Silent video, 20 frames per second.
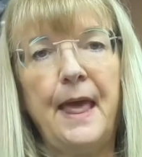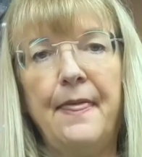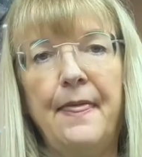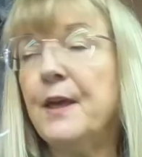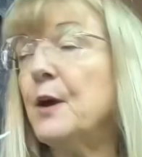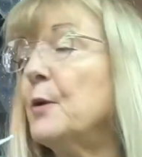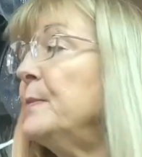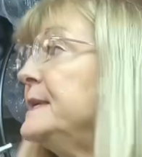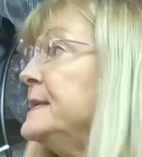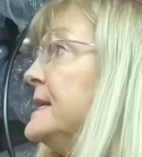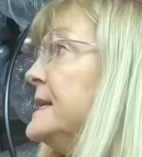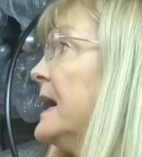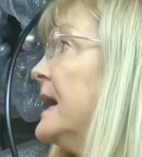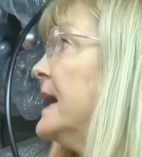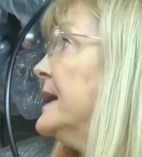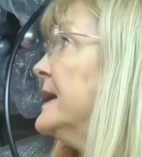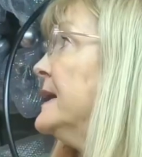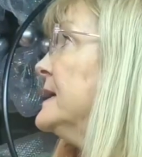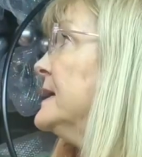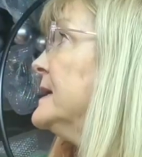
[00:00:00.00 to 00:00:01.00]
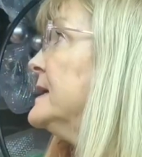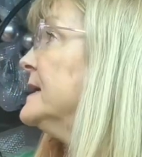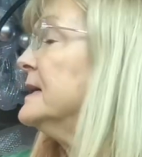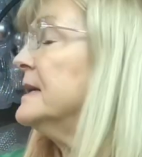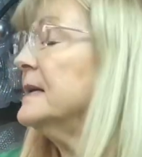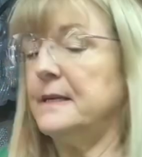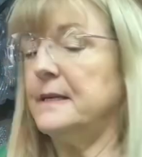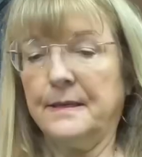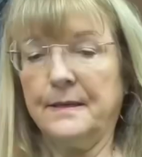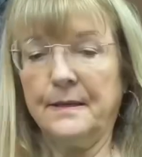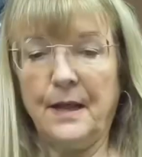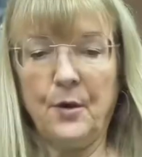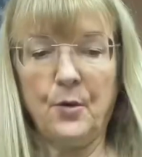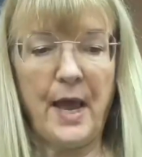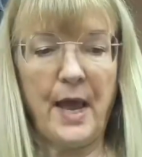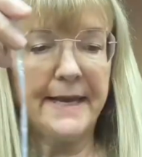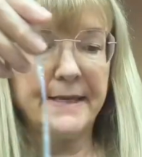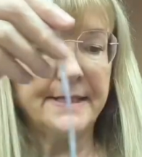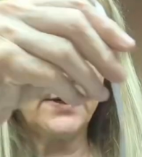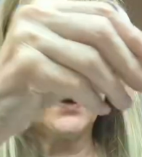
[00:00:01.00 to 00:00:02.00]
they'll be done.
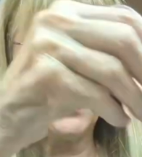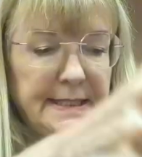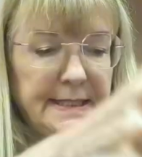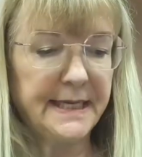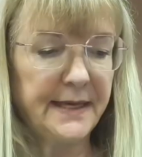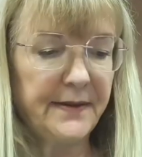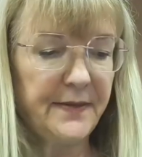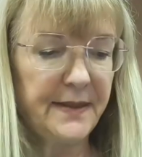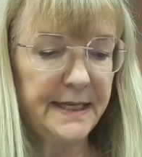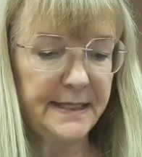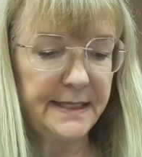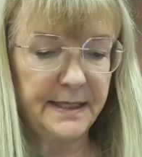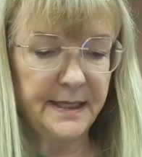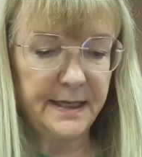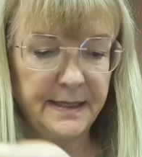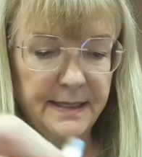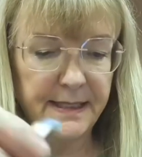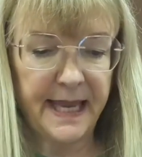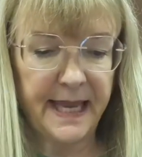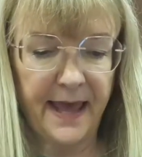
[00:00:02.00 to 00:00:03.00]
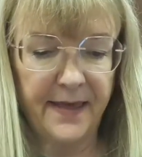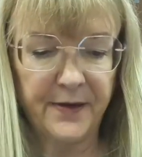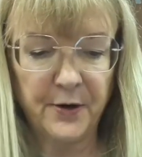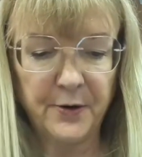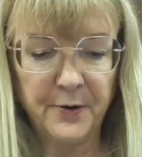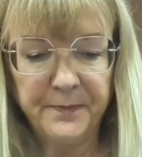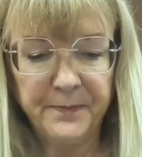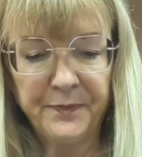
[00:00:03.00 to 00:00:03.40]
Okay, so let's get these together.